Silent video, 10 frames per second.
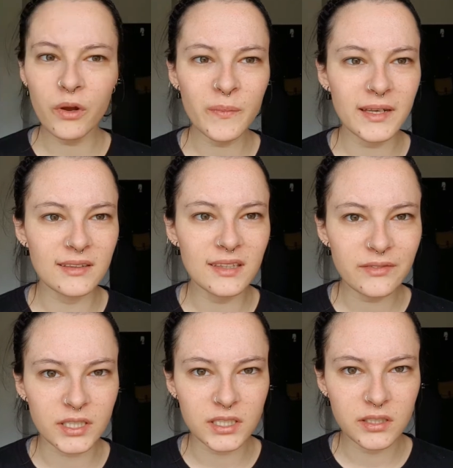have been
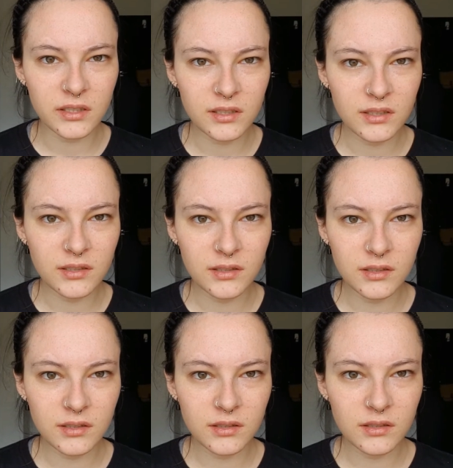11.
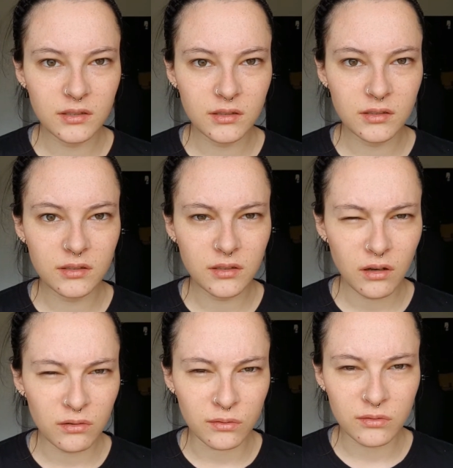
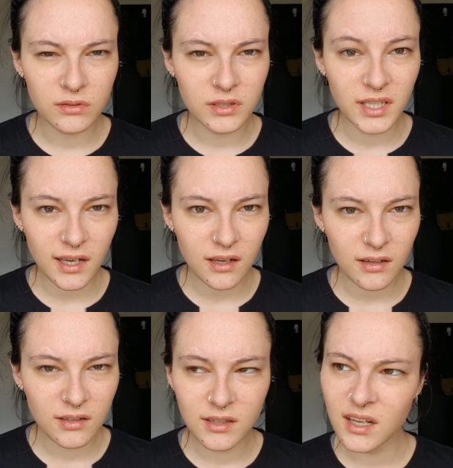No. Yeah?
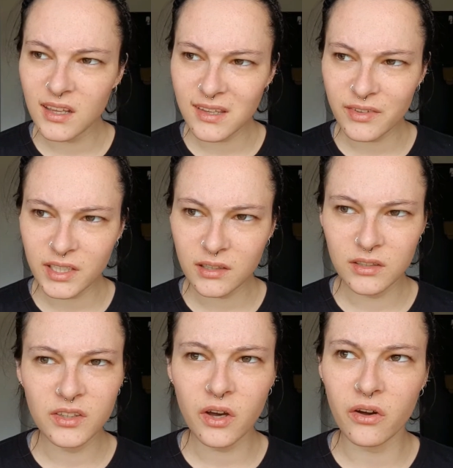11?
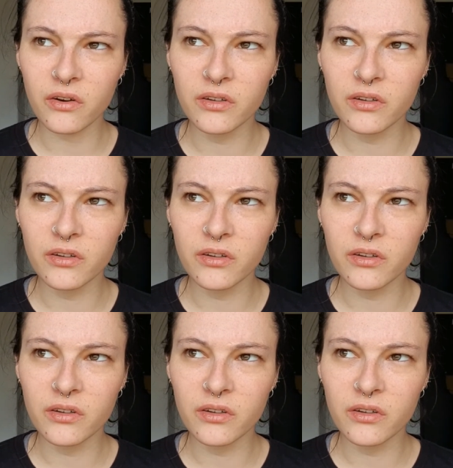No.